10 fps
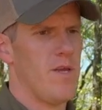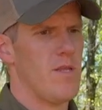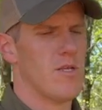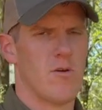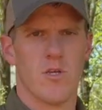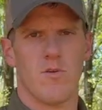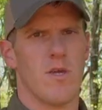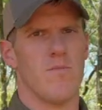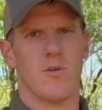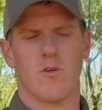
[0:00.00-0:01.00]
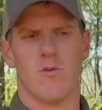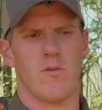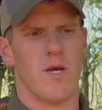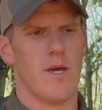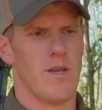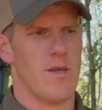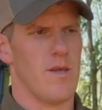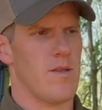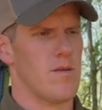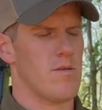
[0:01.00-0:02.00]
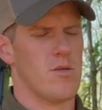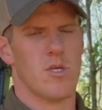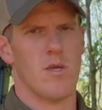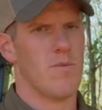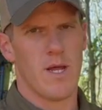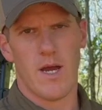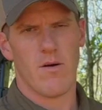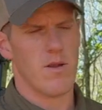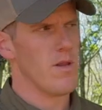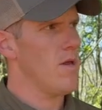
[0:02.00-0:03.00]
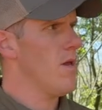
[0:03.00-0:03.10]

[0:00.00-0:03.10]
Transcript: as long as you keep it screw tight and just keep an eye on it.